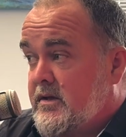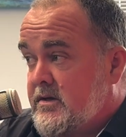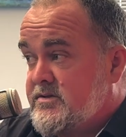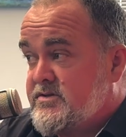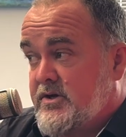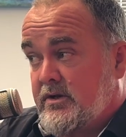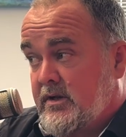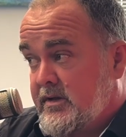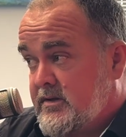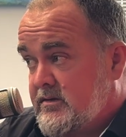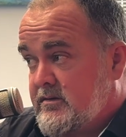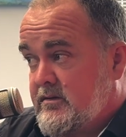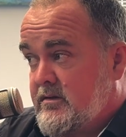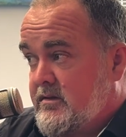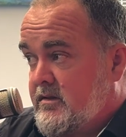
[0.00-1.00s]
totally.
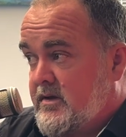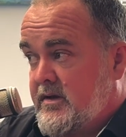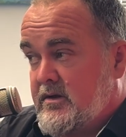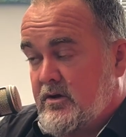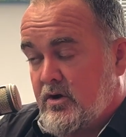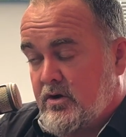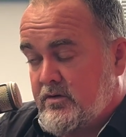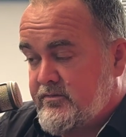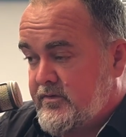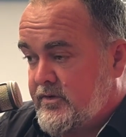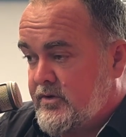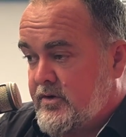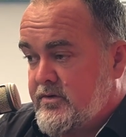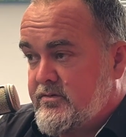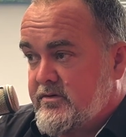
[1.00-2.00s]
They often
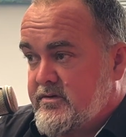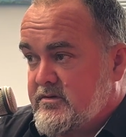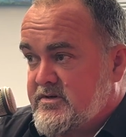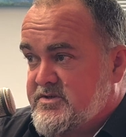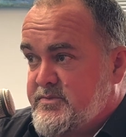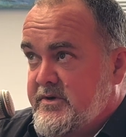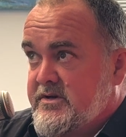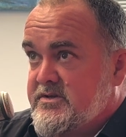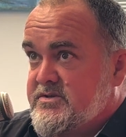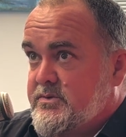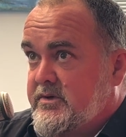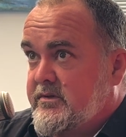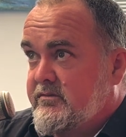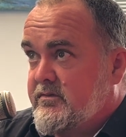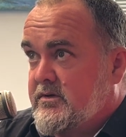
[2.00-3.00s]
know through their experience
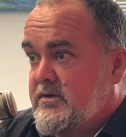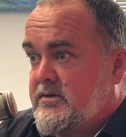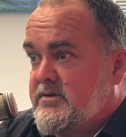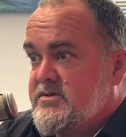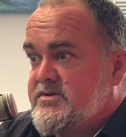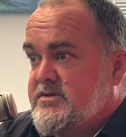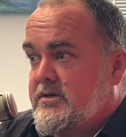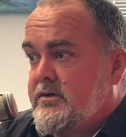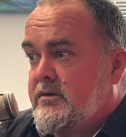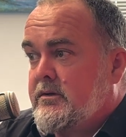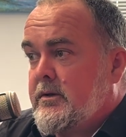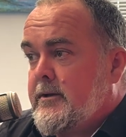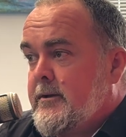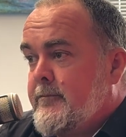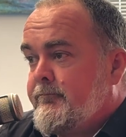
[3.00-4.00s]
what they've got. So,
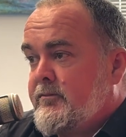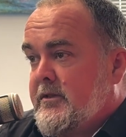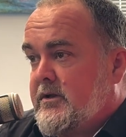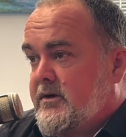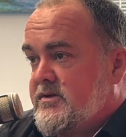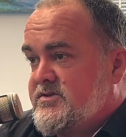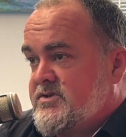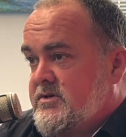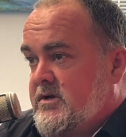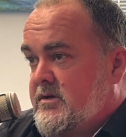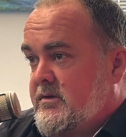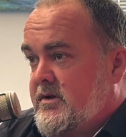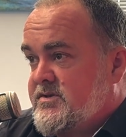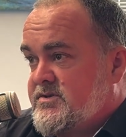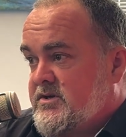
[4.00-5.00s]
look, it's not
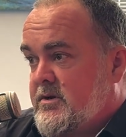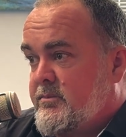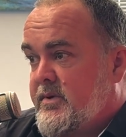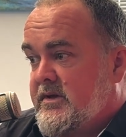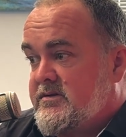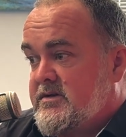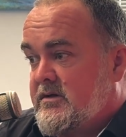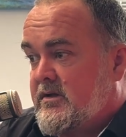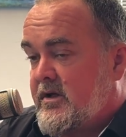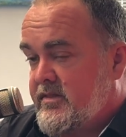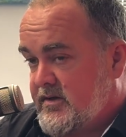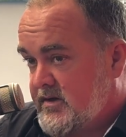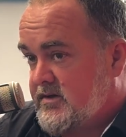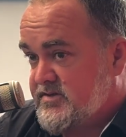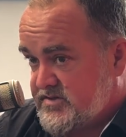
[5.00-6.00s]
a big deal. I
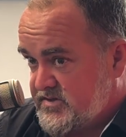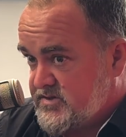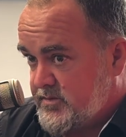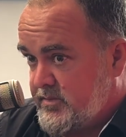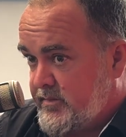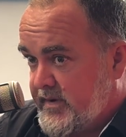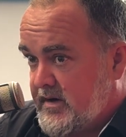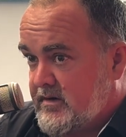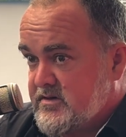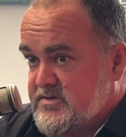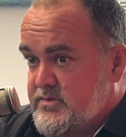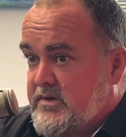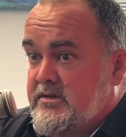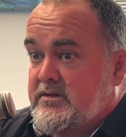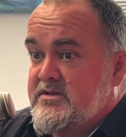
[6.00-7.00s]
think it is a superpower as
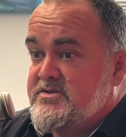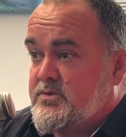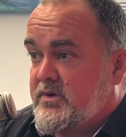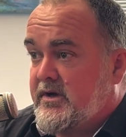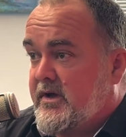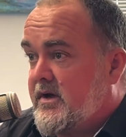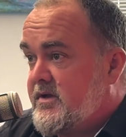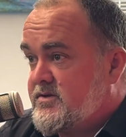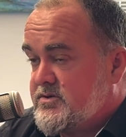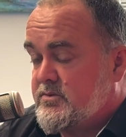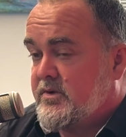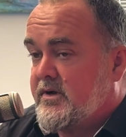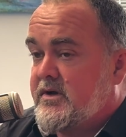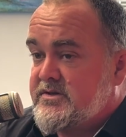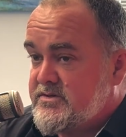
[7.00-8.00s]
well. It's why I do
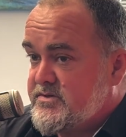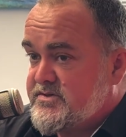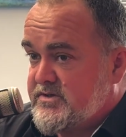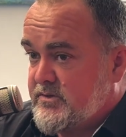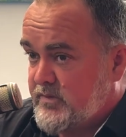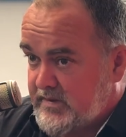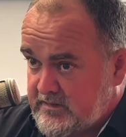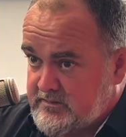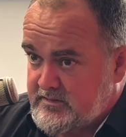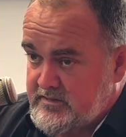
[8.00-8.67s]
what I do so well.